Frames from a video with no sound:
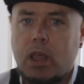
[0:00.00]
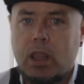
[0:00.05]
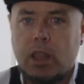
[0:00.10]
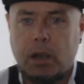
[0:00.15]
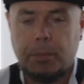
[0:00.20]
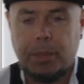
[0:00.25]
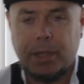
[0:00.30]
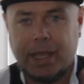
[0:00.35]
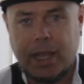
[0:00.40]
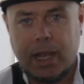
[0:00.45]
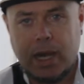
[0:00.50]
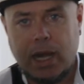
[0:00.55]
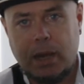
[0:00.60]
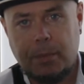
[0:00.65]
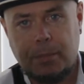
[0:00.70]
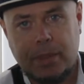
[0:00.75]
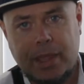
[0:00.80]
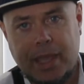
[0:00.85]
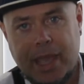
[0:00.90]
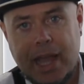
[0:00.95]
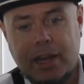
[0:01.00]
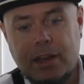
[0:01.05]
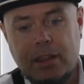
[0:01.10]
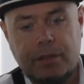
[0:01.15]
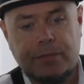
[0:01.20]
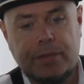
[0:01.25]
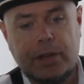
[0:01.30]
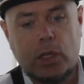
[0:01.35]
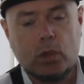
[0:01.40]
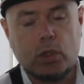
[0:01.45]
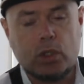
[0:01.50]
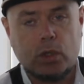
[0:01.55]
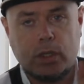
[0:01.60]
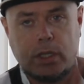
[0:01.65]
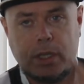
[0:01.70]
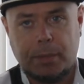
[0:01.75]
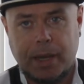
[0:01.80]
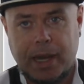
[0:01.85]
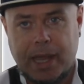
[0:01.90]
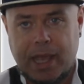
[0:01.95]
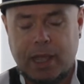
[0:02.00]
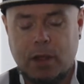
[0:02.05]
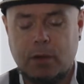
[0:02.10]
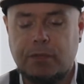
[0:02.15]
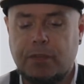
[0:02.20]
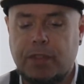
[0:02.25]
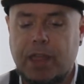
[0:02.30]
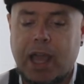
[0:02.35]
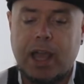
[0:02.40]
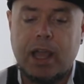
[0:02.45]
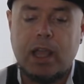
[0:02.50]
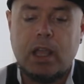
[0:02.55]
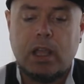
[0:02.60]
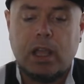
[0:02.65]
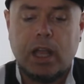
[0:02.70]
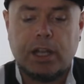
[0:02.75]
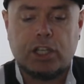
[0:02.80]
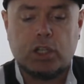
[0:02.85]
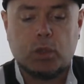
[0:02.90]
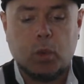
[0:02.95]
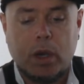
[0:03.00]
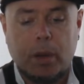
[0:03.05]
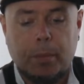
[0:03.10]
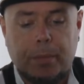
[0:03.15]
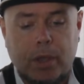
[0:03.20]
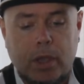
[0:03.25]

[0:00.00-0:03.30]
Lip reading: There'll be a clip at the end of the video, so keep an eye out for that. I just want to